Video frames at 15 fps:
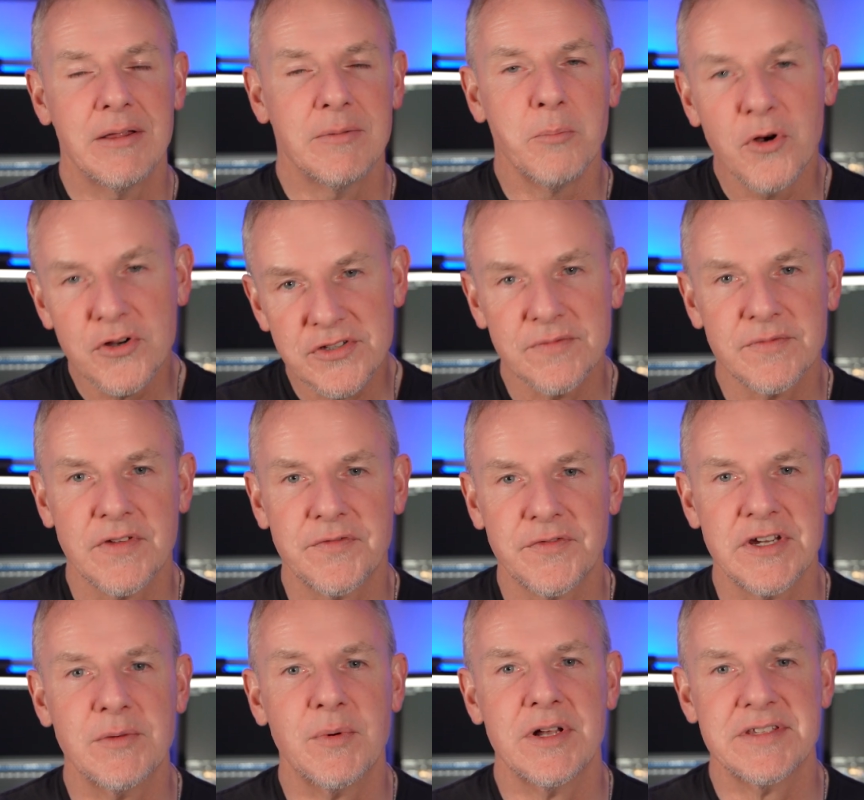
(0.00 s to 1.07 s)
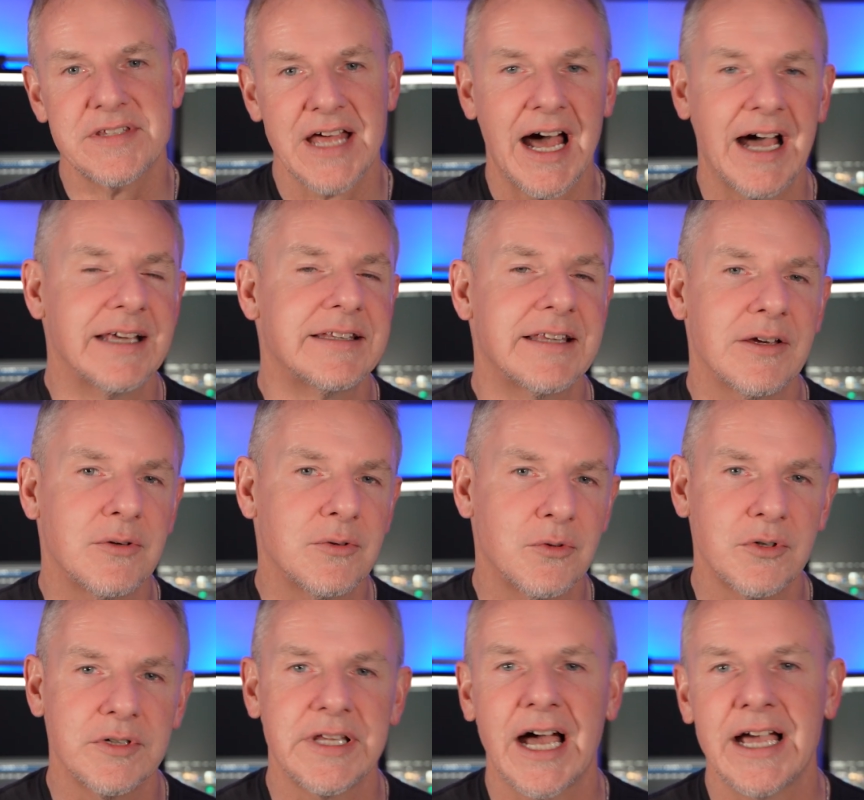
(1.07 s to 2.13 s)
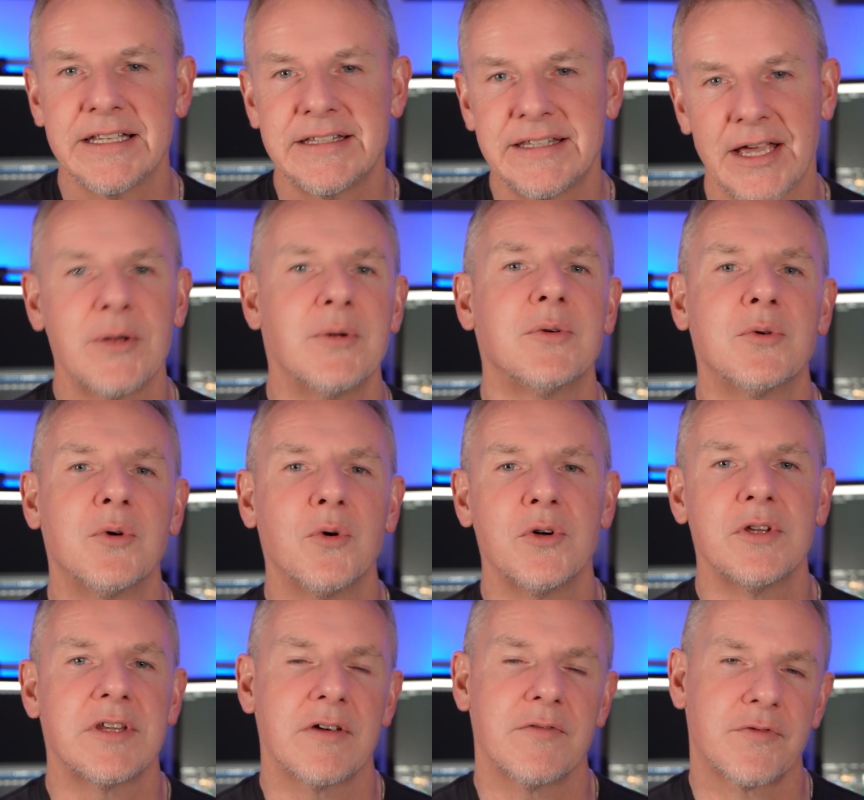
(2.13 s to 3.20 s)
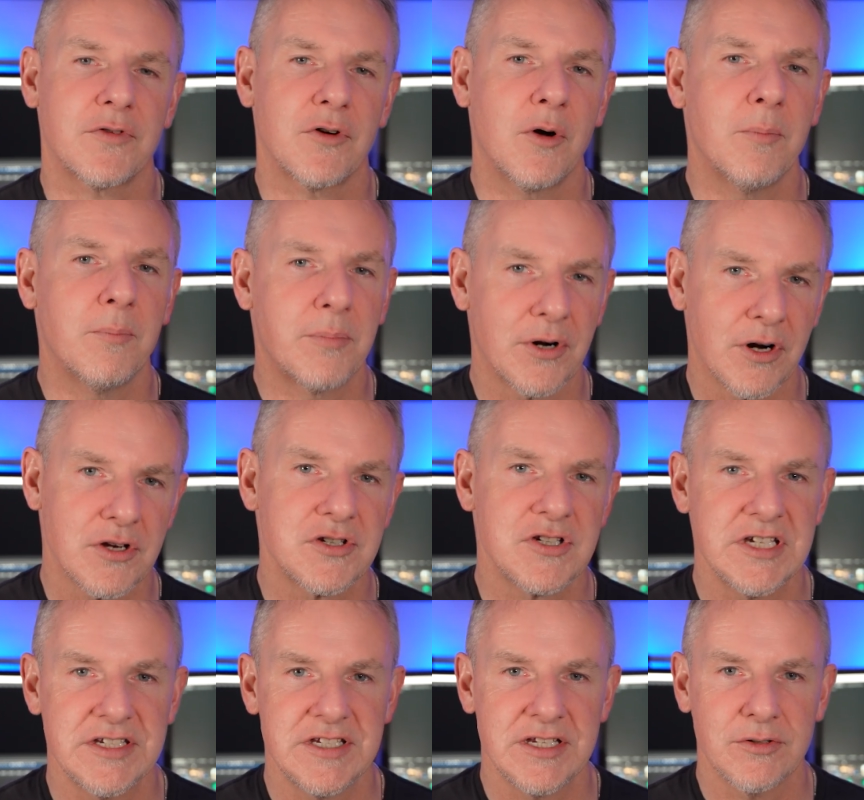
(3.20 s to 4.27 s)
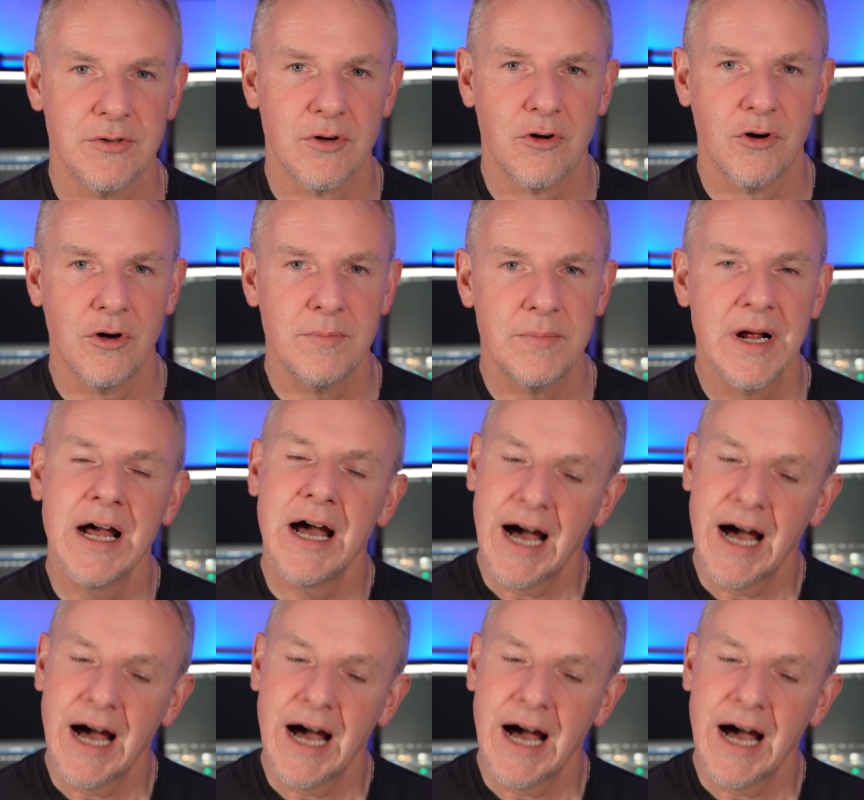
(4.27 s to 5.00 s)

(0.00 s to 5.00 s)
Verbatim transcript: Most of the free ones that I download, I download from brusheezy.com.